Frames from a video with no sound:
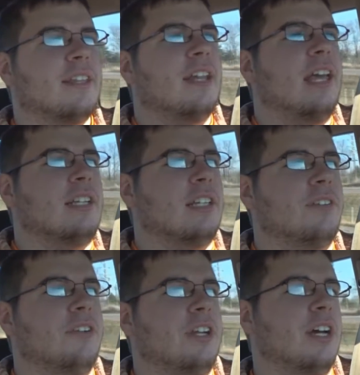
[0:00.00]
got that egg
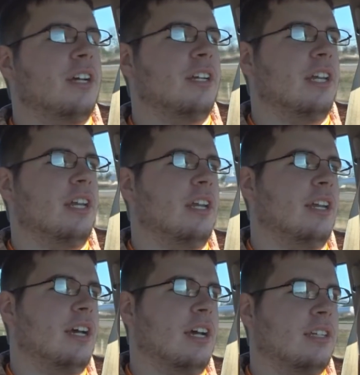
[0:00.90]
delivery done,
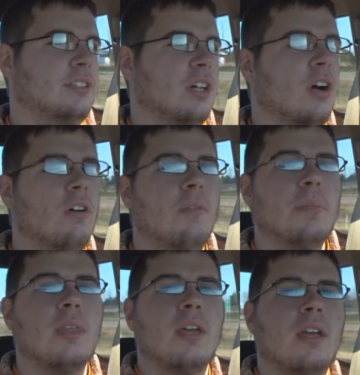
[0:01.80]
and so
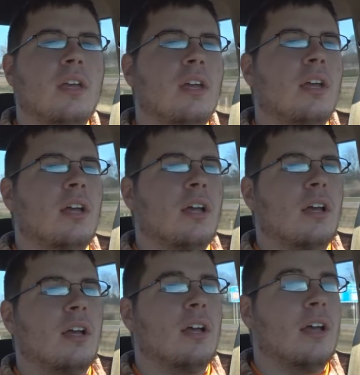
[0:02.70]

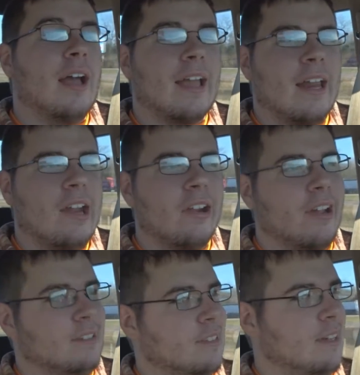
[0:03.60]
I got a
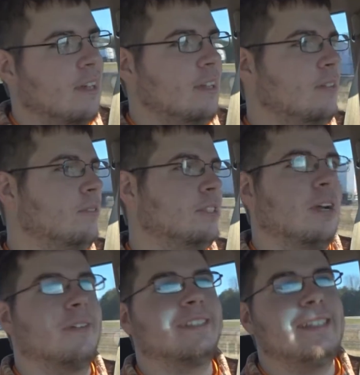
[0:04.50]
haircut today, which
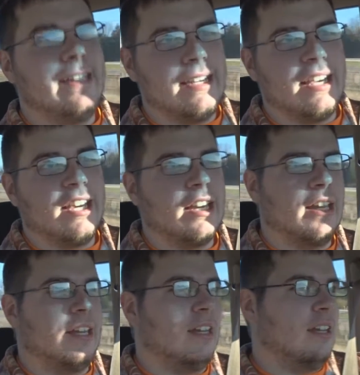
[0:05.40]
I was needing,
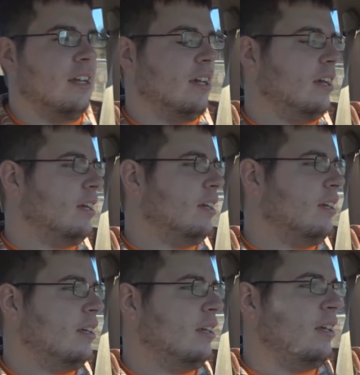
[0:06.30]
and
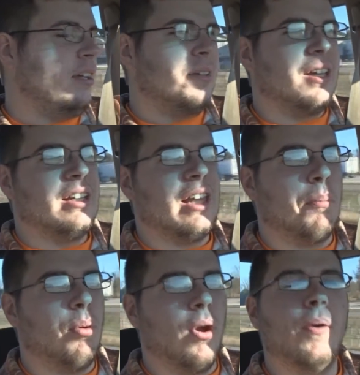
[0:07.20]
getting to
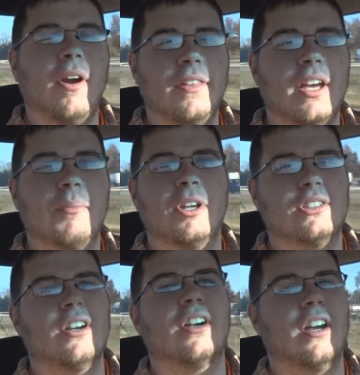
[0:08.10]
that point where I think I'm going
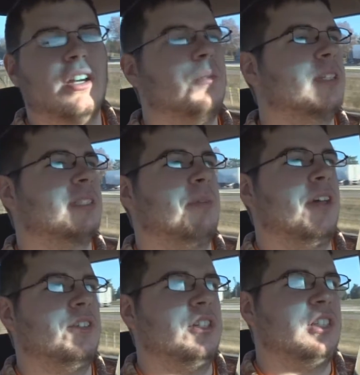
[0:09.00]
to start cutting it once a
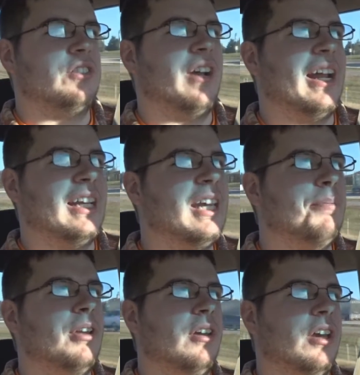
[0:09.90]
month just to try to
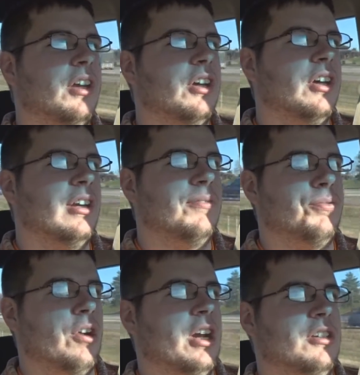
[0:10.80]
keep it looking good and
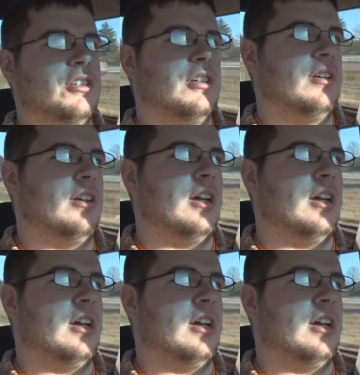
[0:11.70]
fresh, and